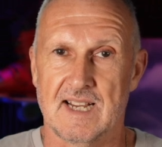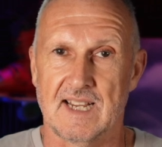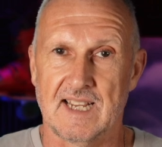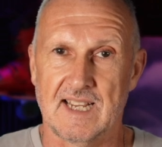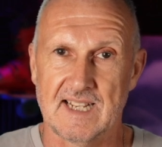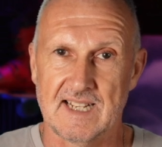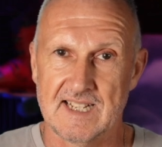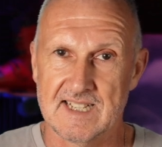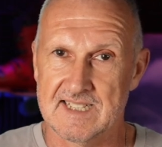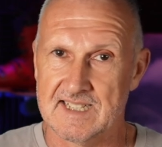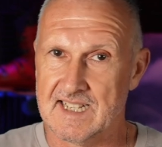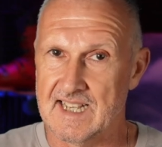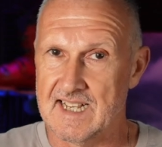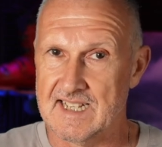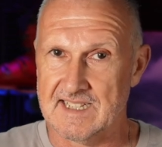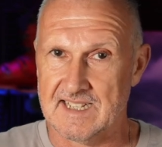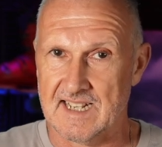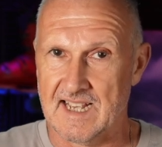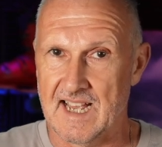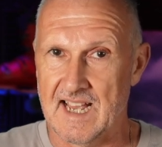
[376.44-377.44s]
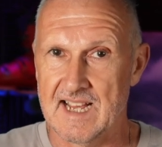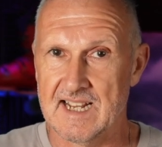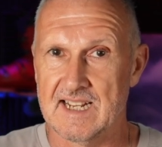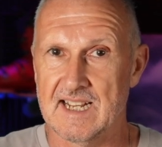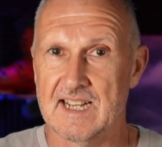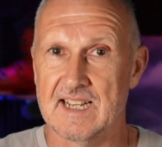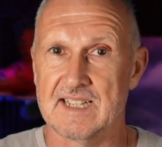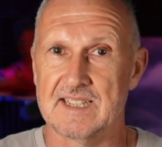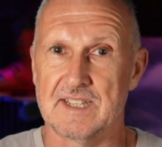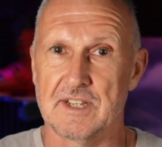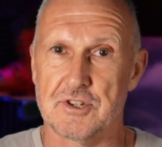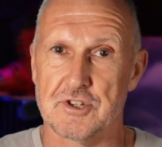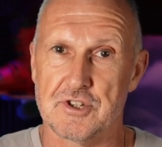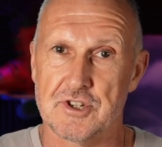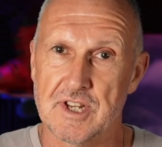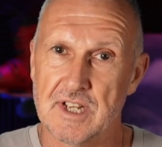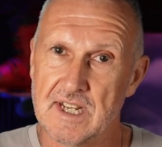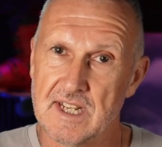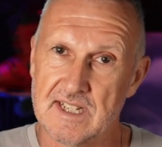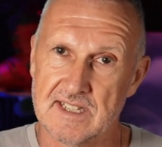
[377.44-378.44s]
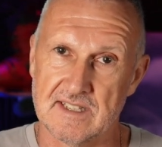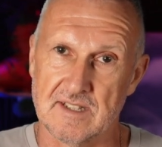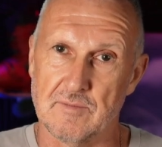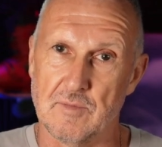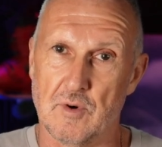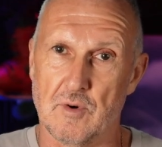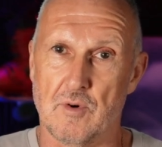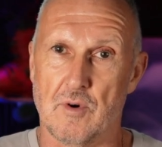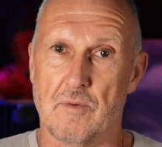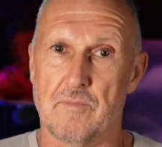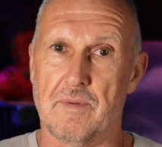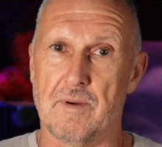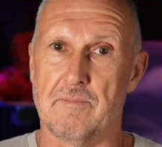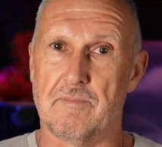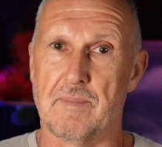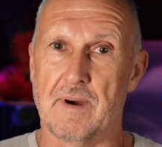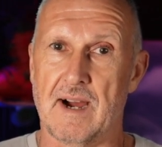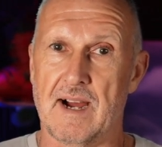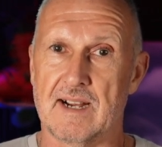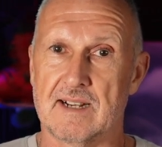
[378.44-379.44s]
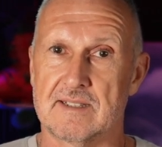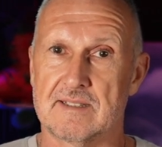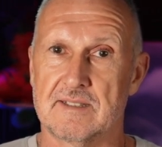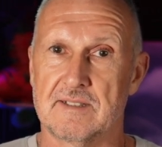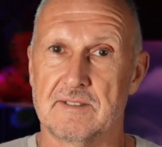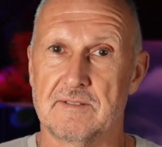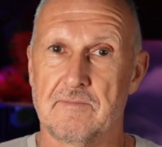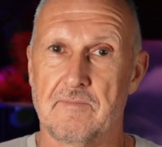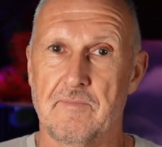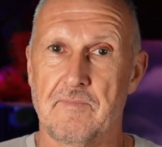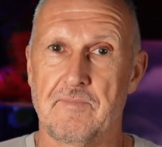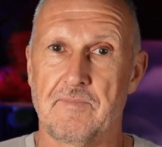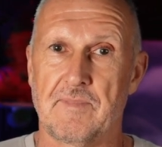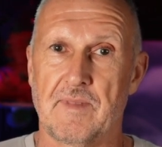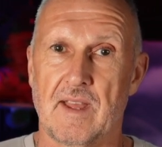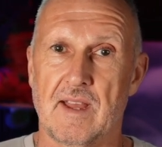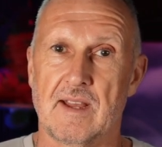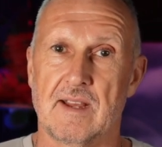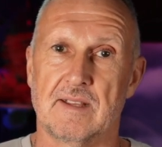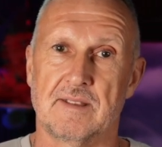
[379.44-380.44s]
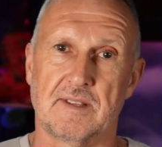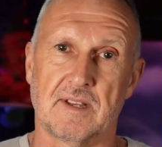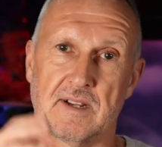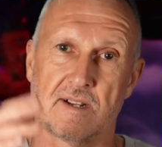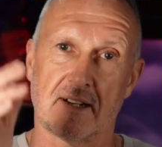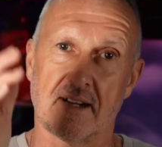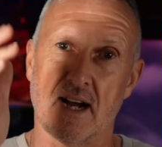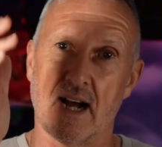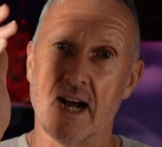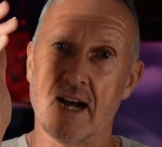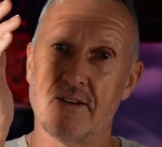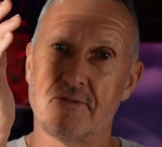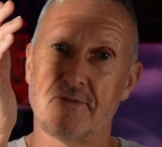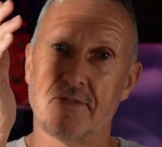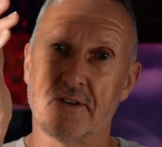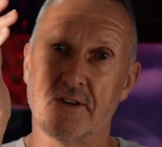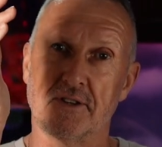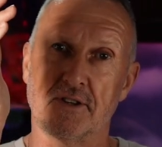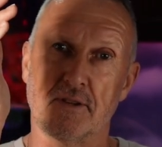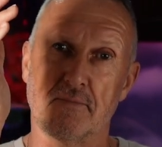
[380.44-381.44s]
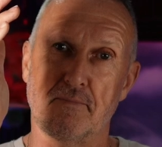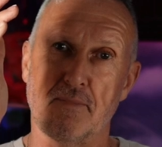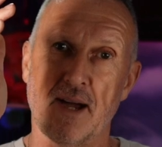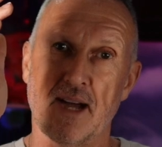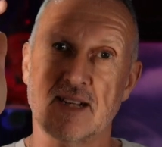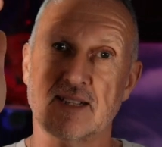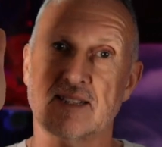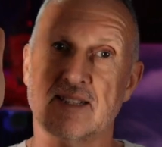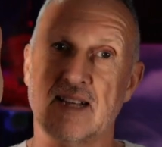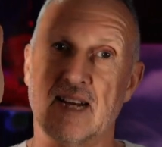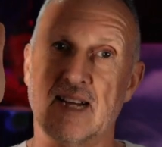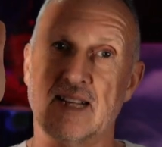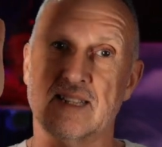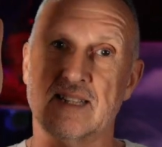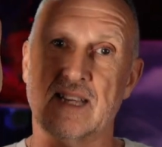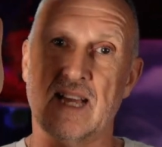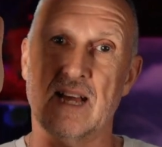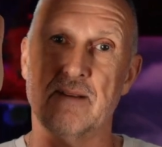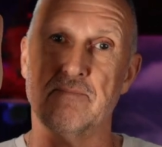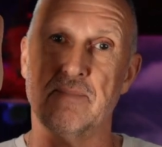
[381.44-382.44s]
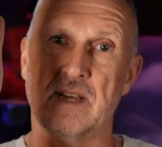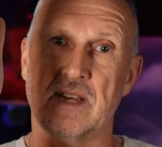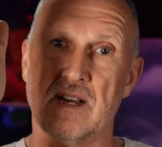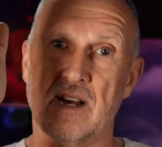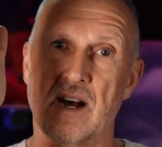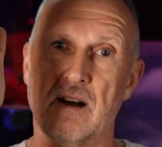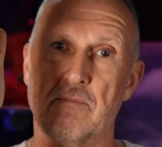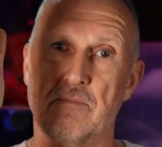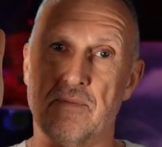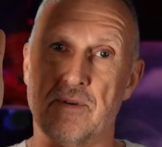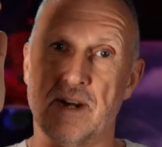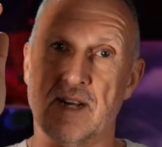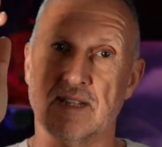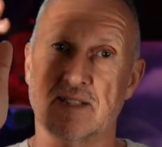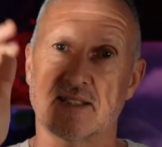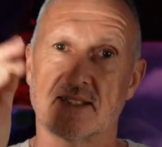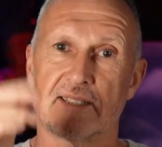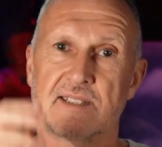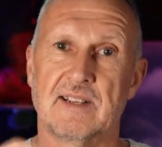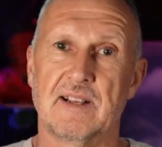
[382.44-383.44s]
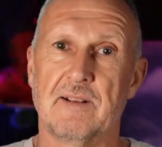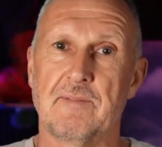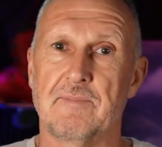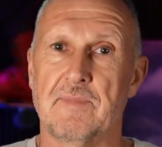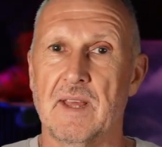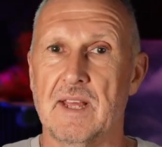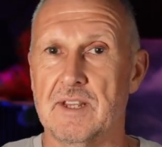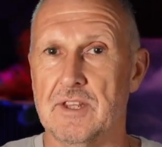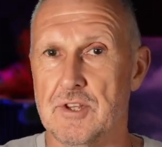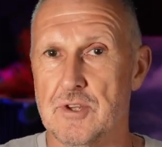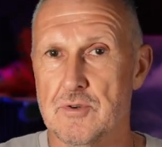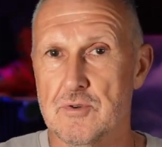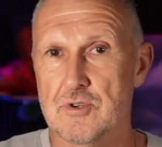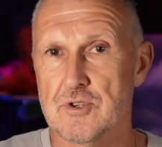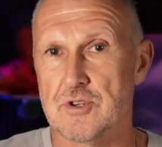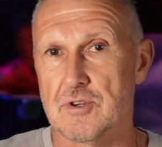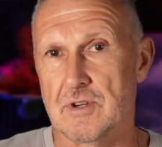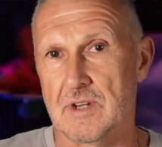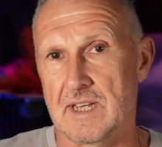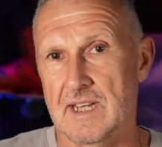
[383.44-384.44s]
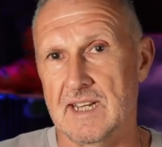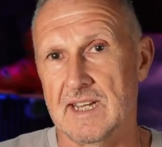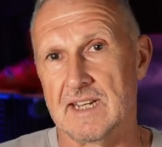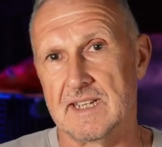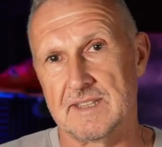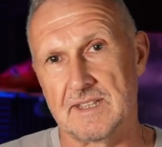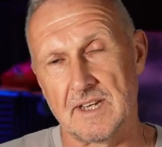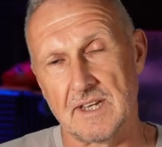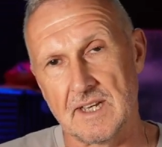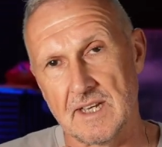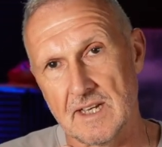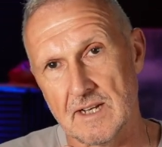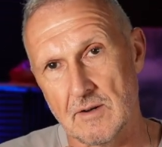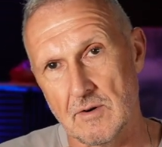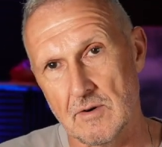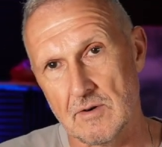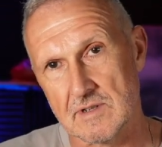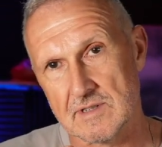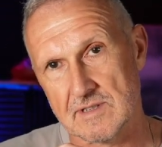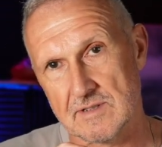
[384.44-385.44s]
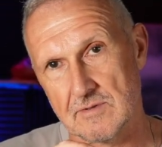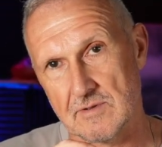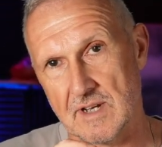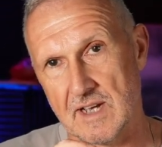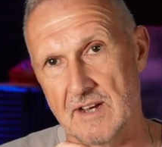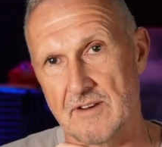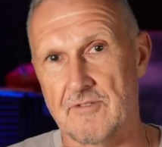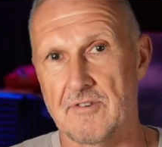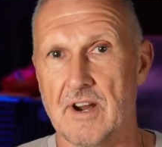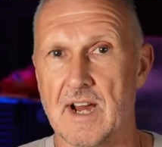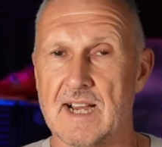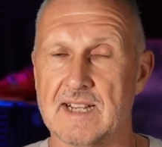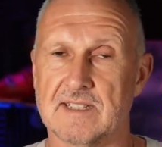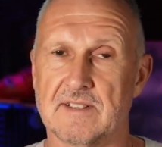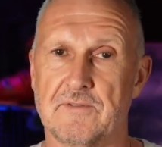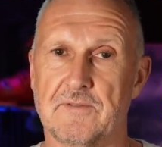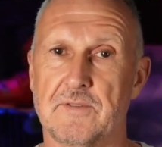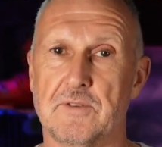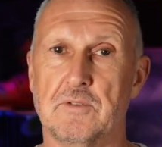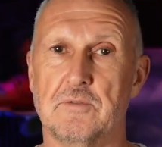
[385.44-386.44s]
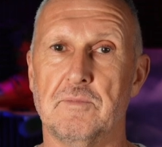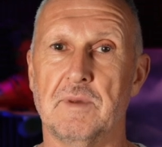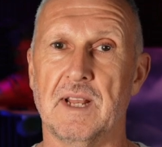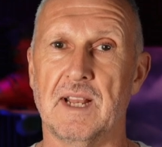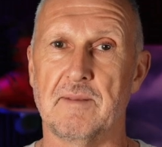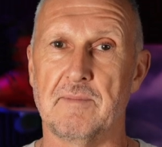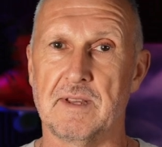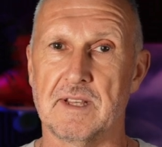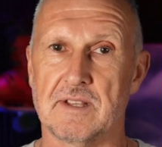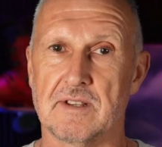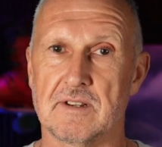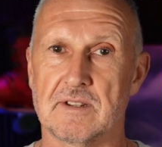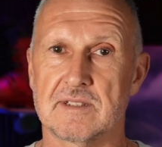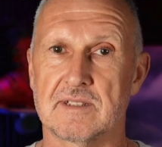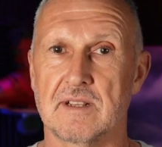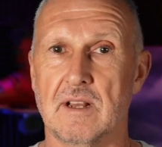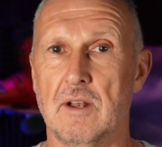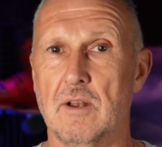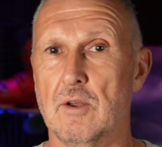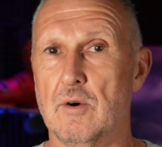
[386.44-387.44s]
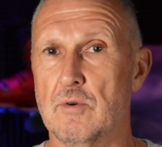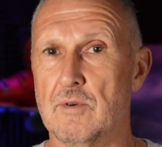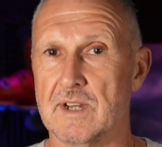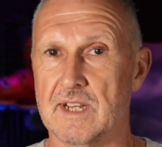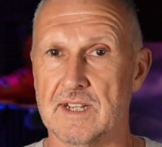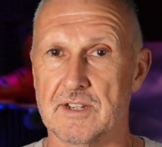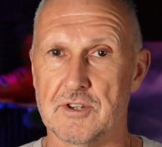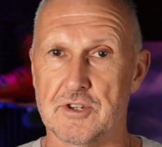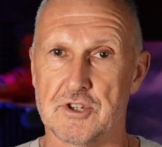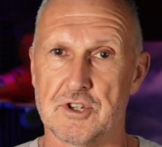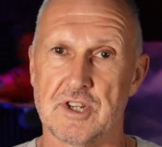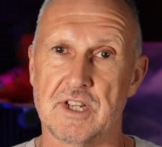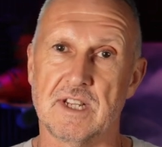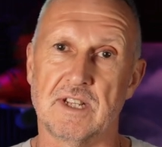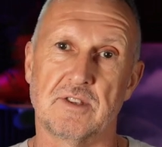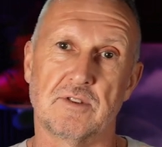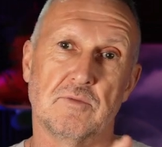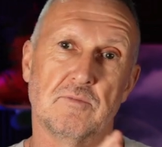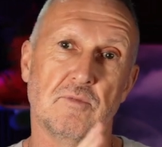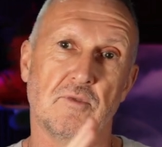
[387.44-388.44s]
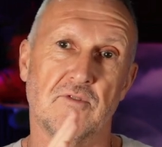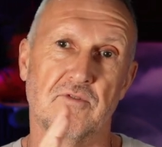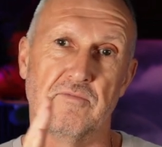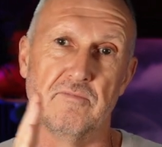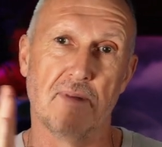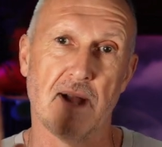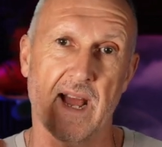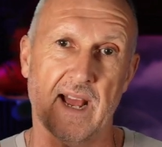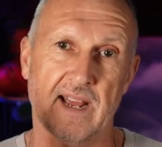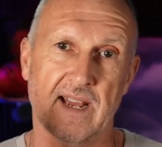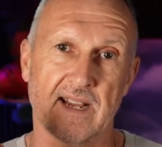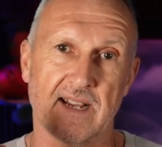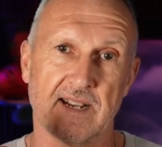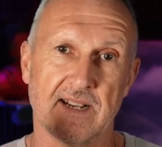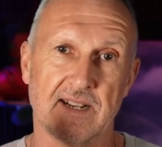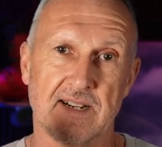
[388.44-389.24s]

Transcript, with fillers: In this case again, the shin is the more open part. The calf on the backside can be compressed and usually the heel also can rise a few millimeters allowing the shin to move back.